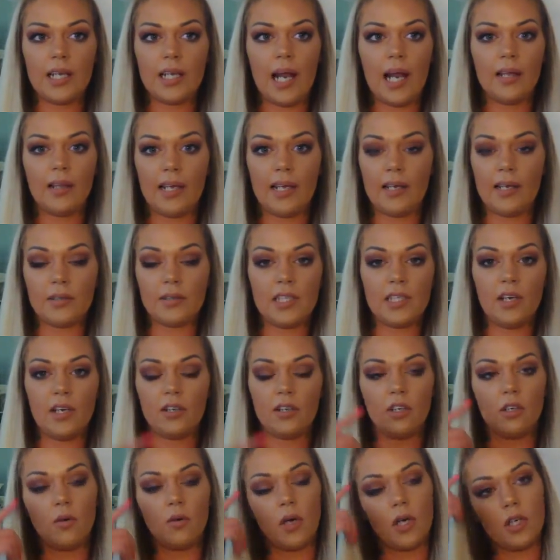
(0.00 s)
And I, like I was
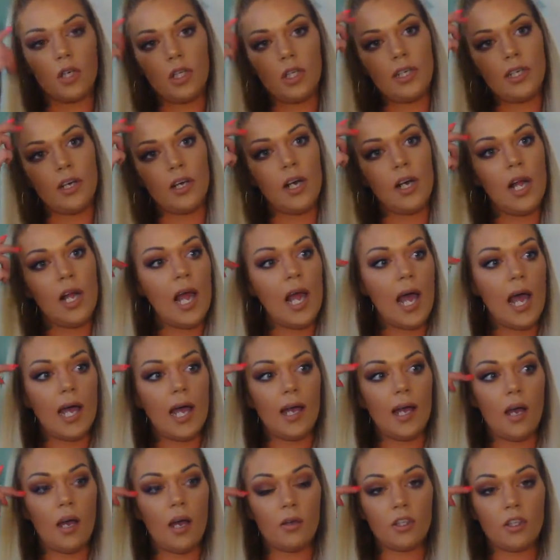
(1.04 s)
telling you earlier,
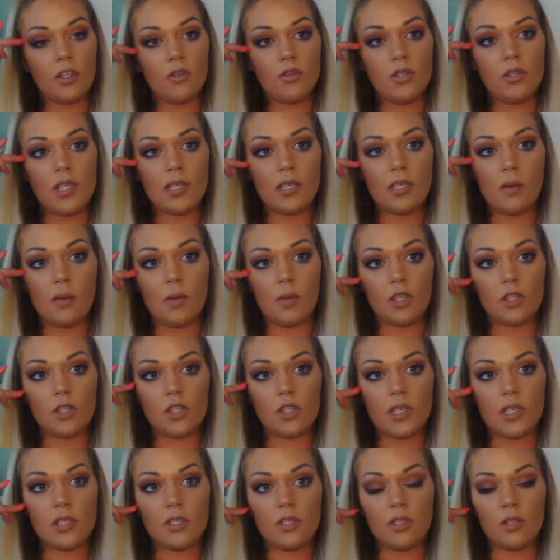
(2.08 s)
using the
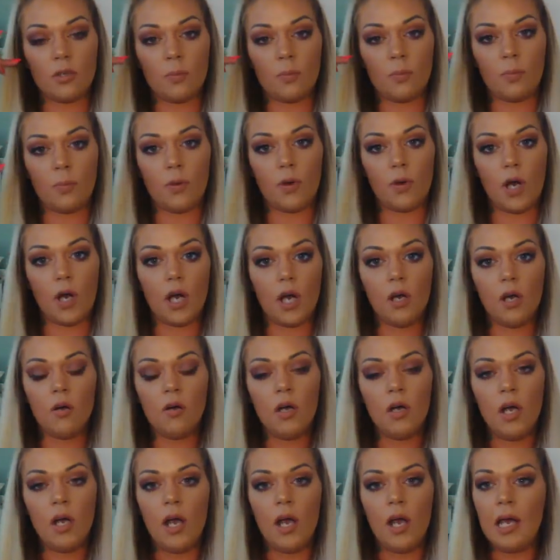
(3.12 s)
Merch Lister
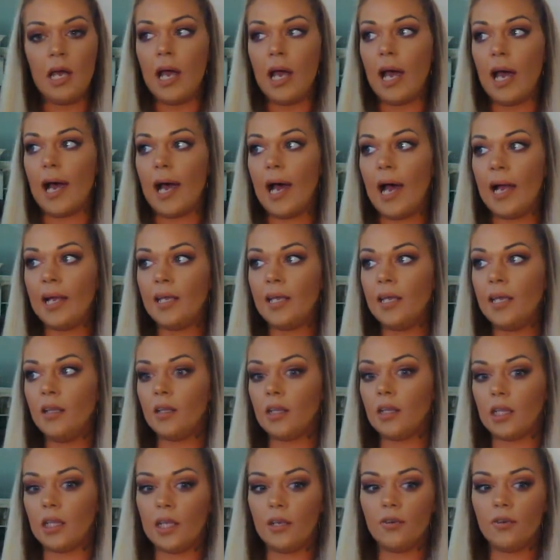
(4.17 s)
Pro, I
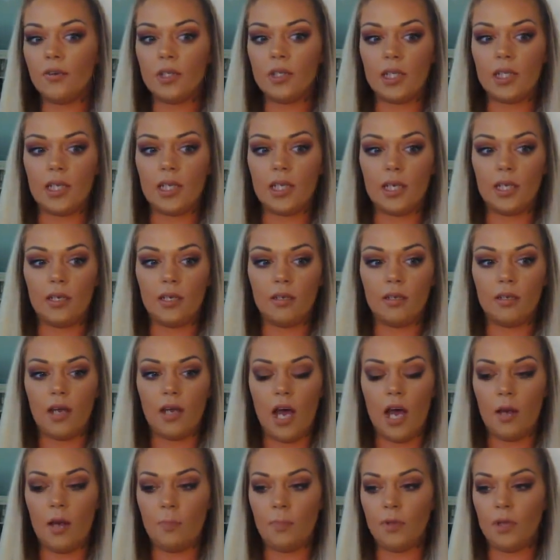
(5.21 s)
can literally
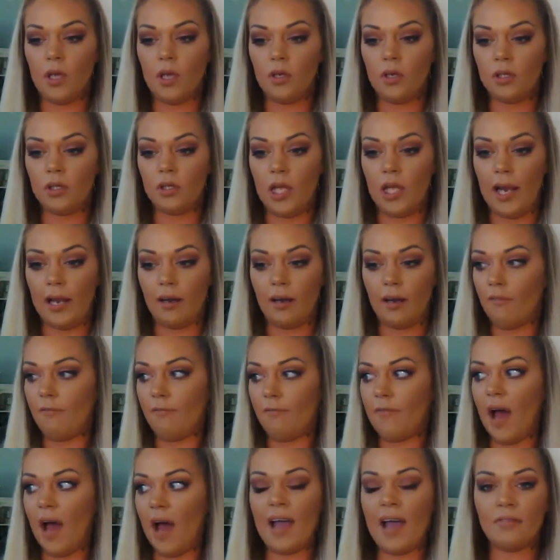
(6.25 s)
upload like
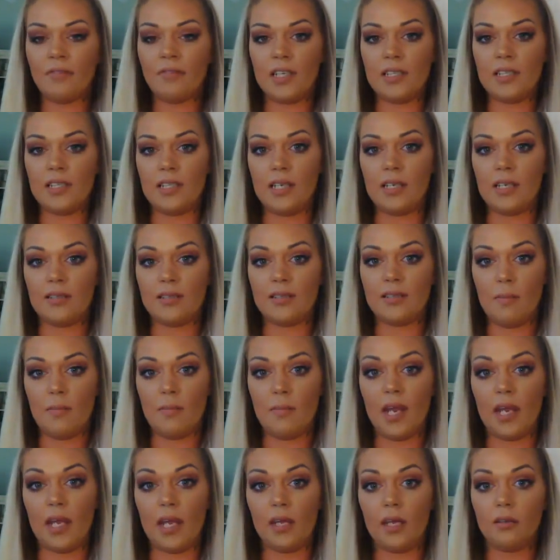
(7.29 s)
five listings a
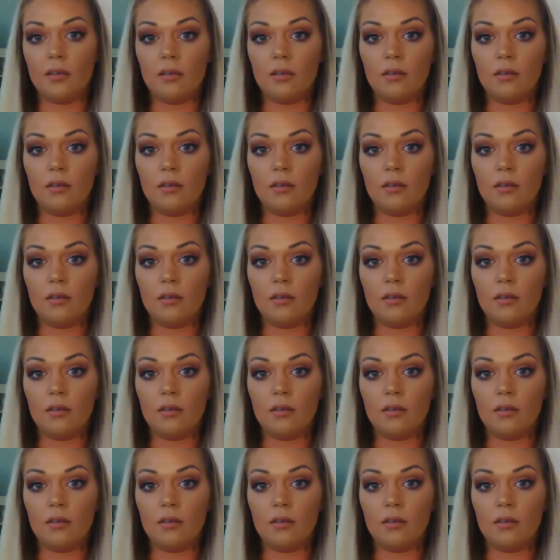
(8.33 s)
minute.